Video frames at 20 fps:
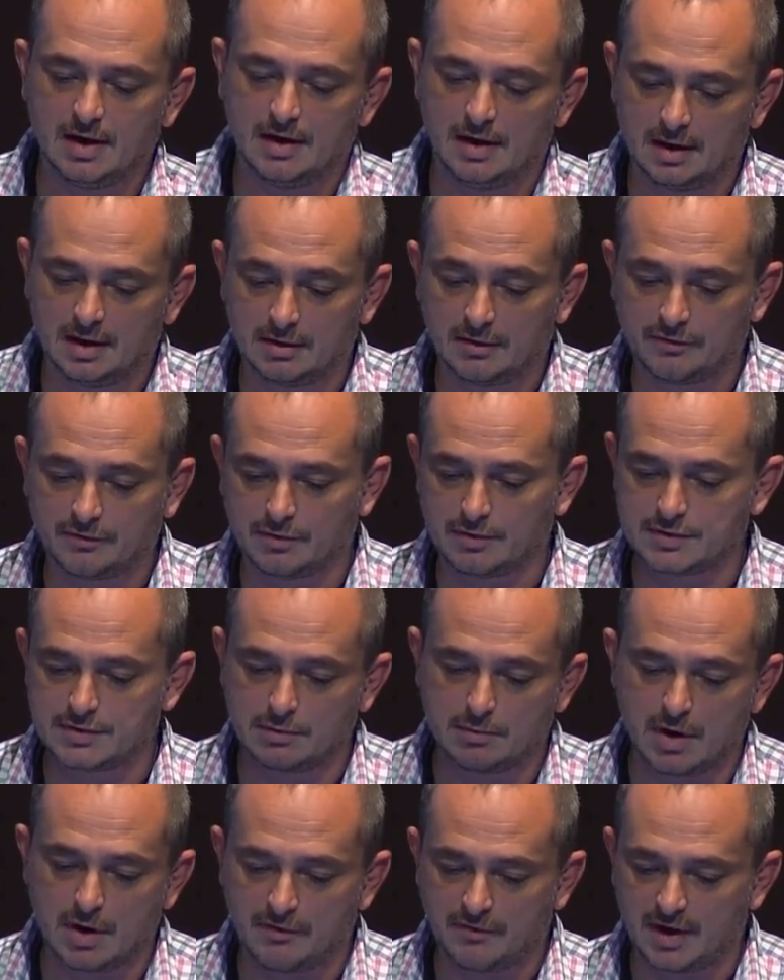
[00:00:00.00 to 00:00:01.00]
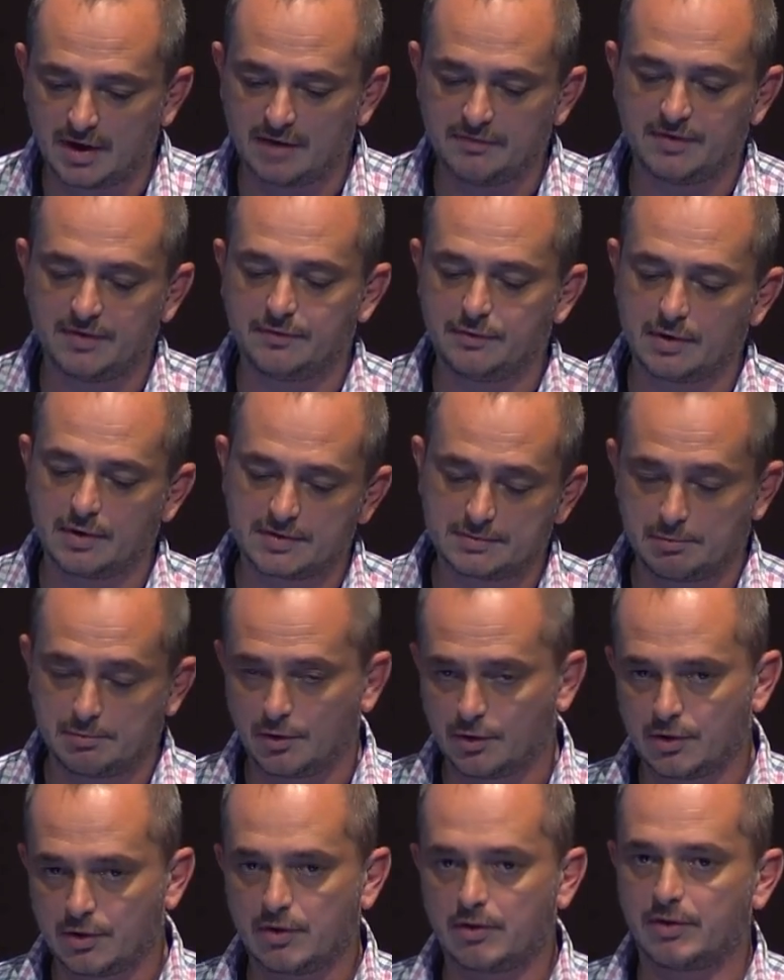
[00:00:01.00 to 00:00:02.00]
And of course, the way of life, if you are a
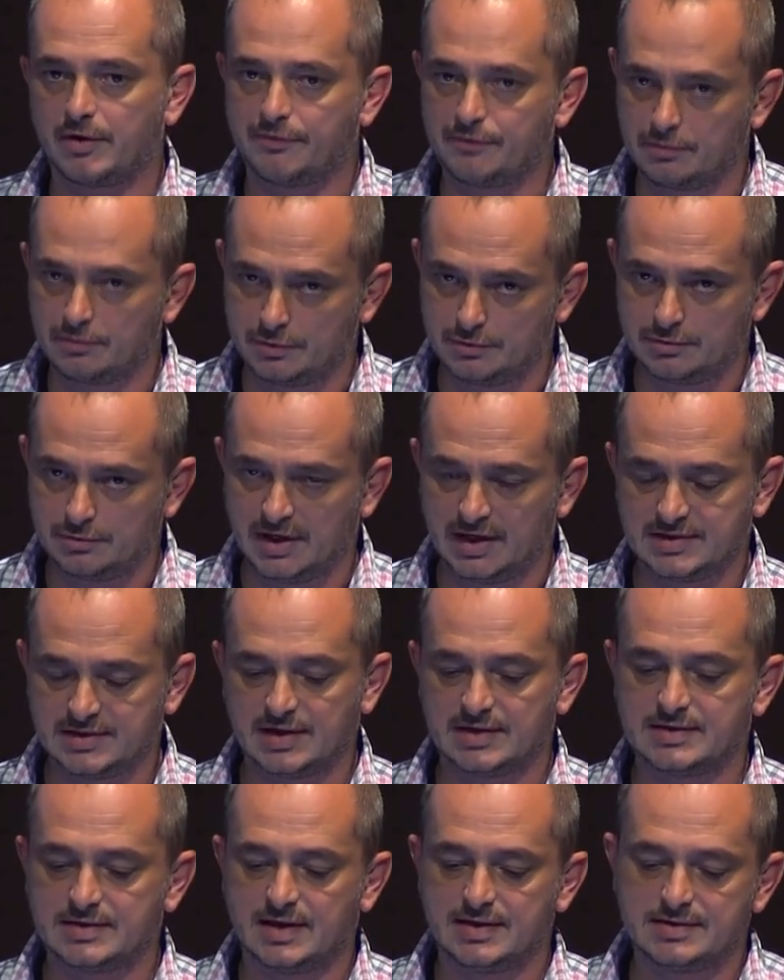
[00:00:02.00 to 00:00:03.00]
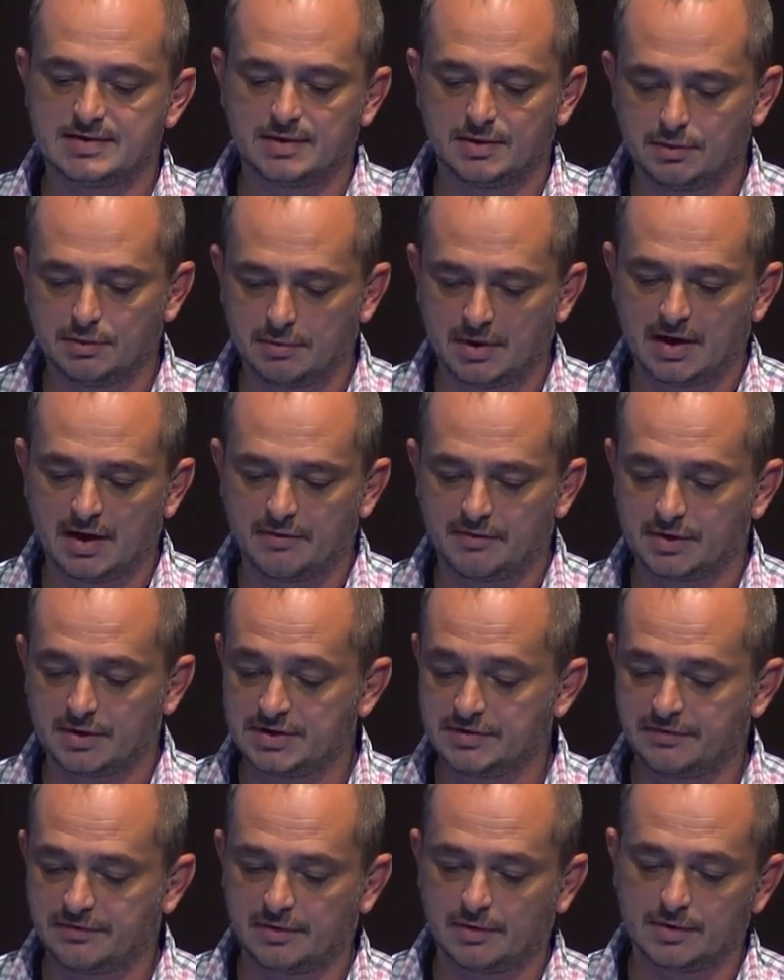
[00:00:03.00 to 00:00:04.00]
smoker or if you do exercise, you will have a
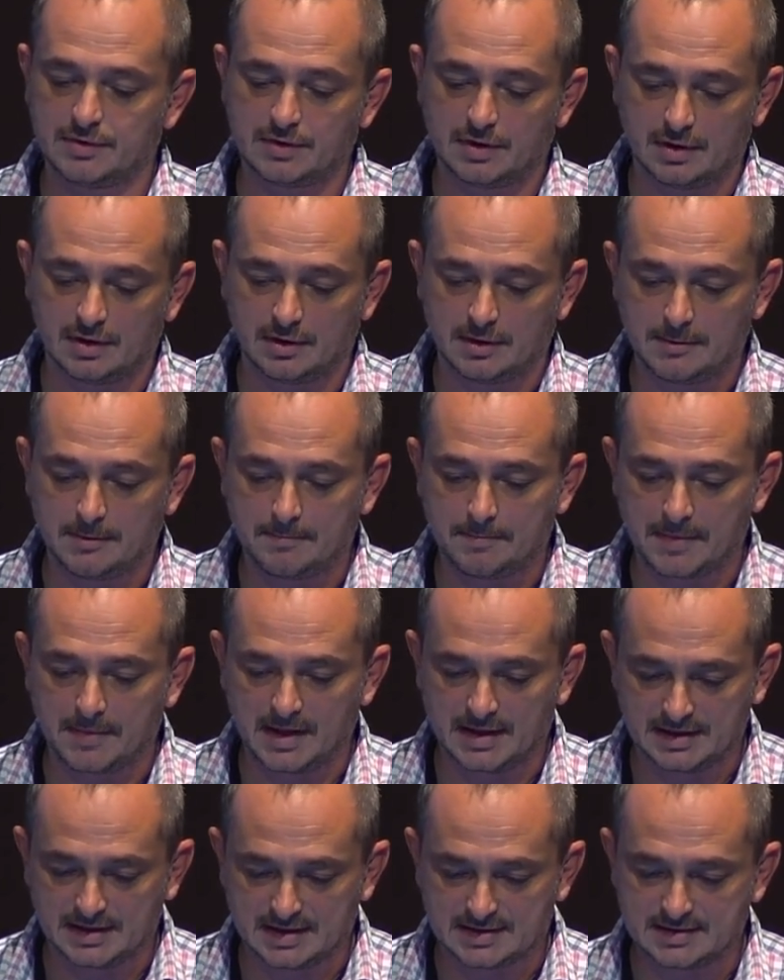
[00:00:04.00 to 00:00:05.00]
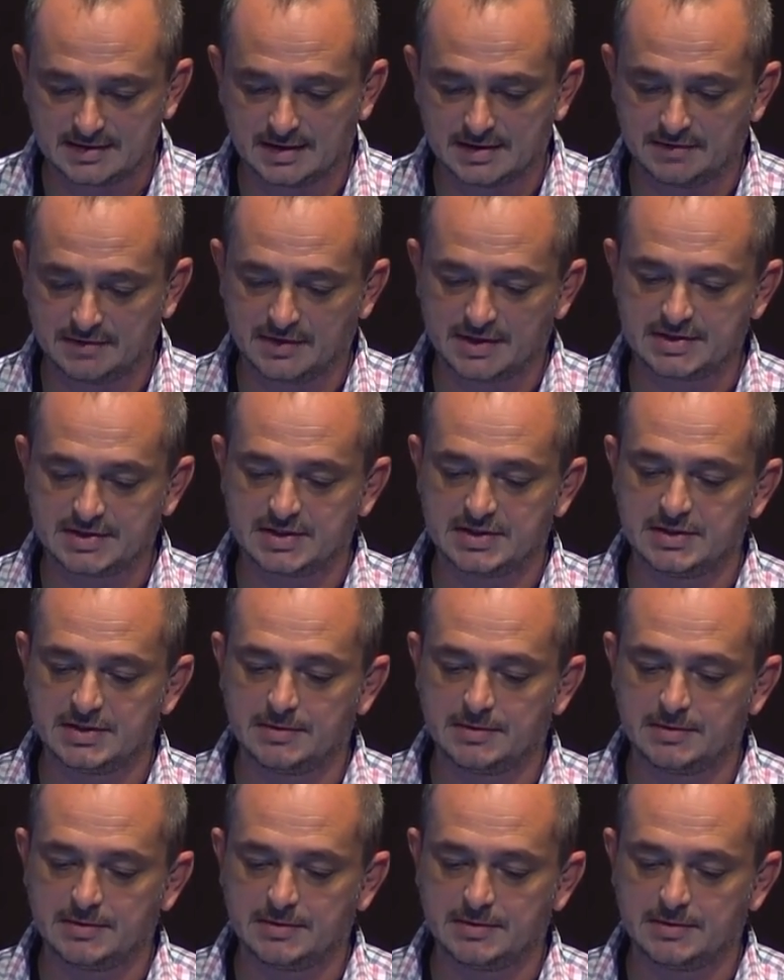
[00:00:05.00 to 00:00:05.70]
different NK cell diversity.